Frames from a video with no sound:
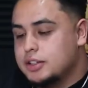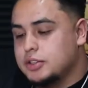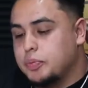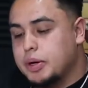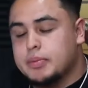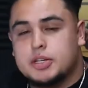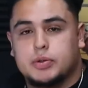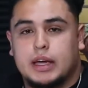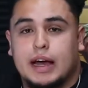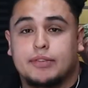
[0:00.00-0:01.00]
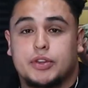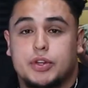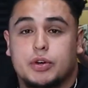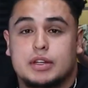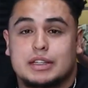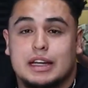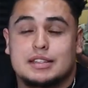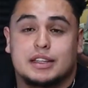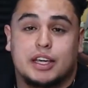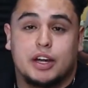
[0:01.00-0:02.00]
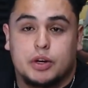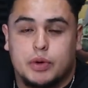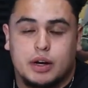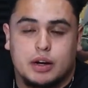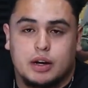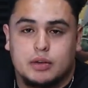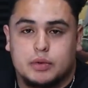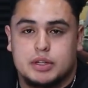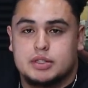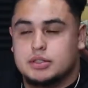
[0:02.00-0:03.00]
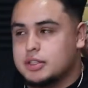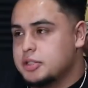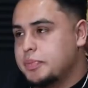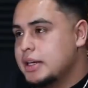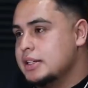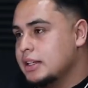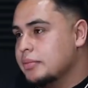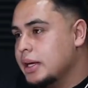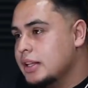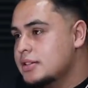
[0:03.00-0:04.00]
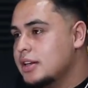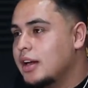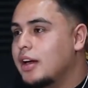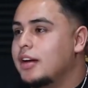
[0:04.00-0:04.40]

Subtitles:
So, pretty much what you have to do is get a secured credit card, which just basically means